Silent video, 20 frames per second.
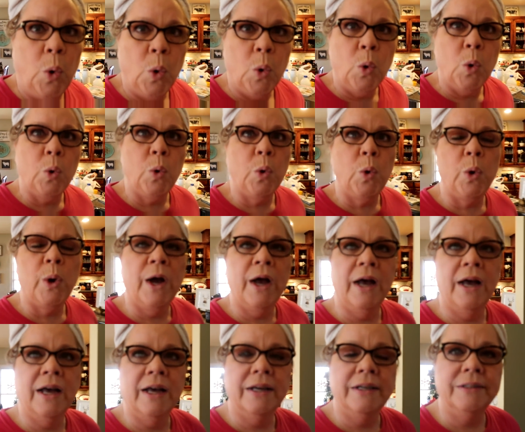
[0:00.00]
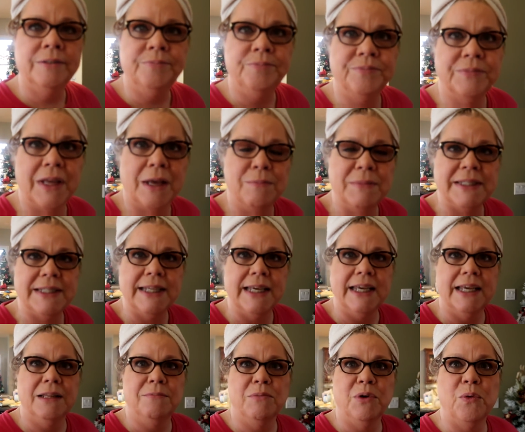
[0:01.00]
Whew. I'm
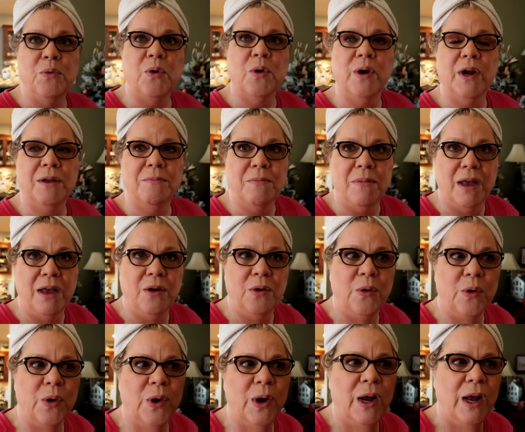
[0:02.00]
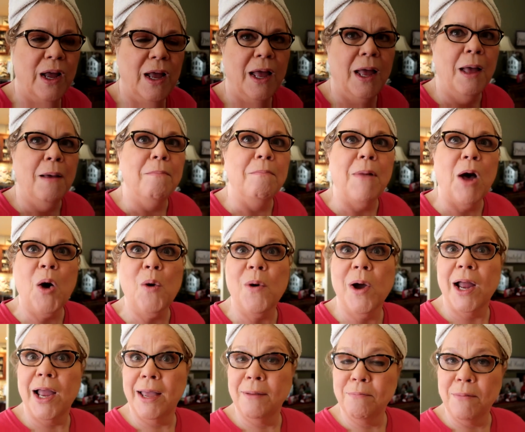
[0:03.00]
seeing more and more,
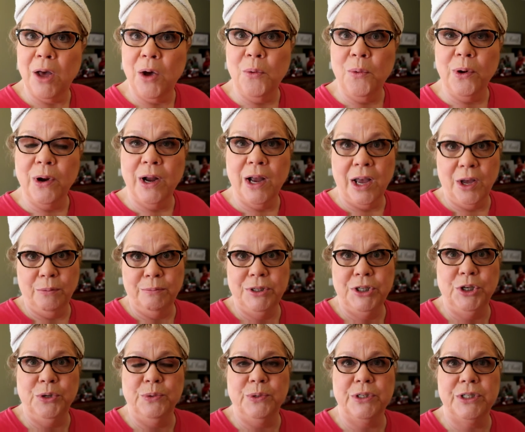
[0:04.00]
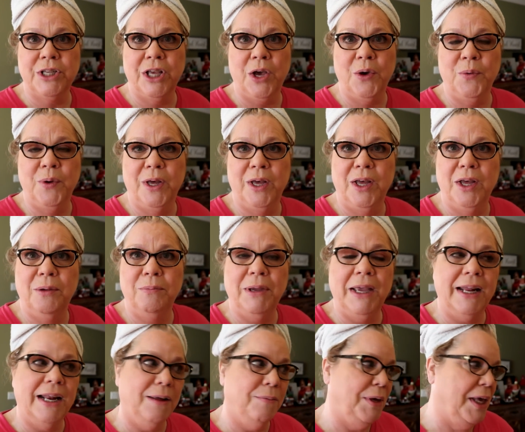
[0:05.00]
more and more home tours go up,
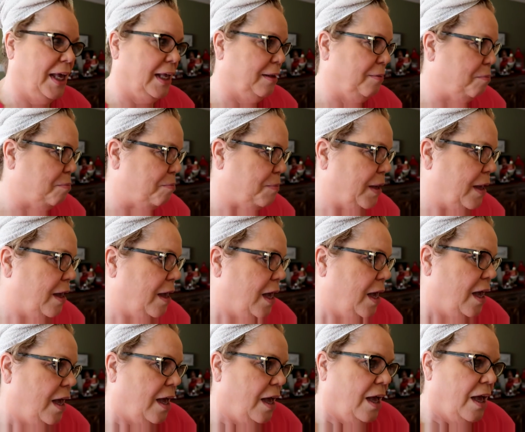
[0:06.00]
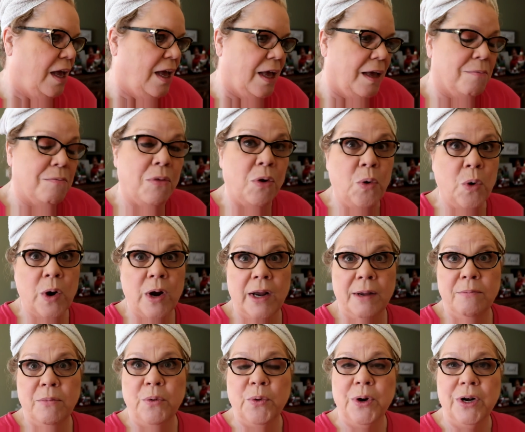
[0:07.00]
and I'm getting more
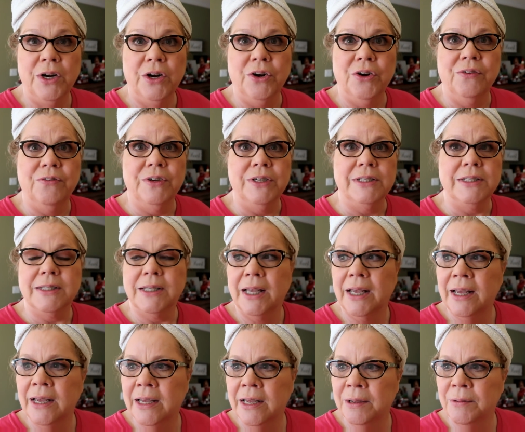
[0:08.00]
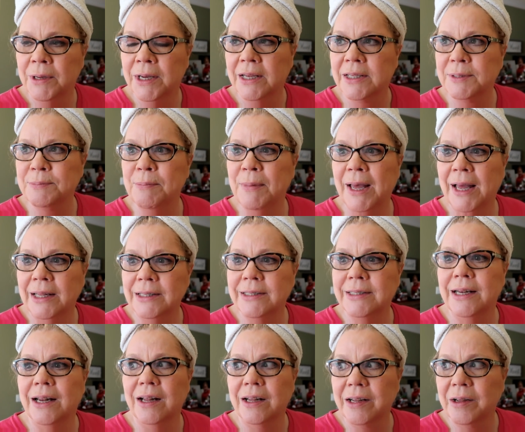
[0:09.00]
and more nervous because
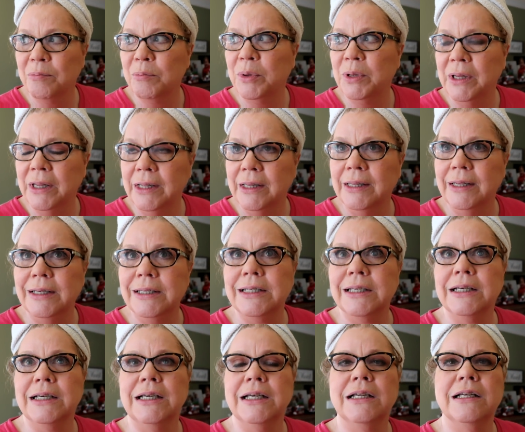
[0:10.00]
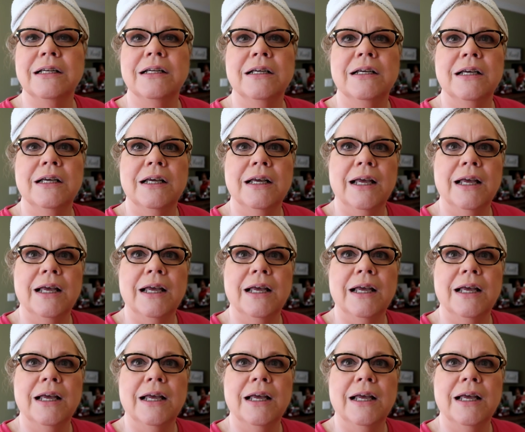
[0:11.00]
mine's not completely done.